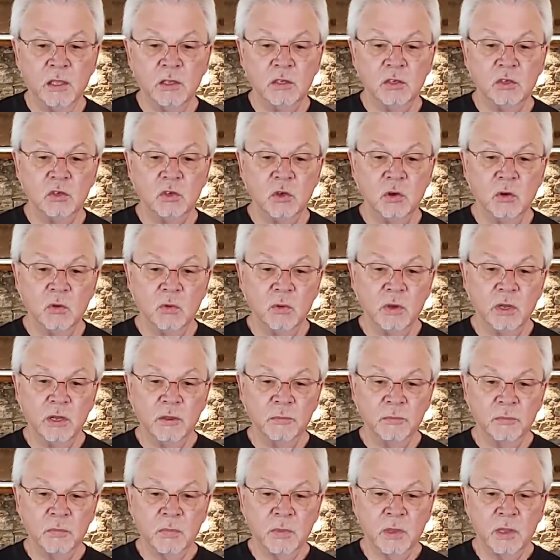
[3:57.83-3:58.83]

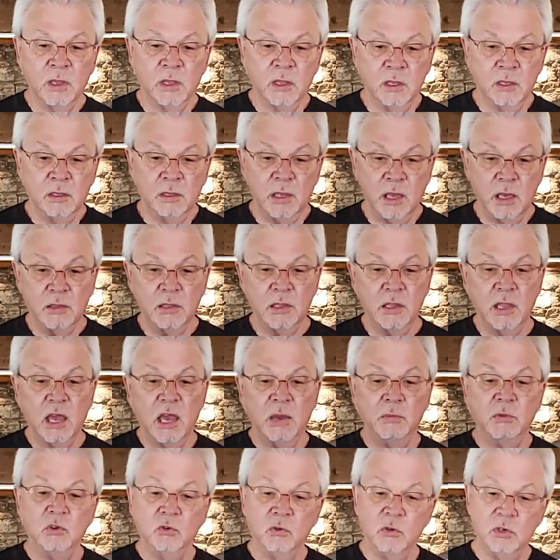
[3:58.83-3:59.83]
So take the time to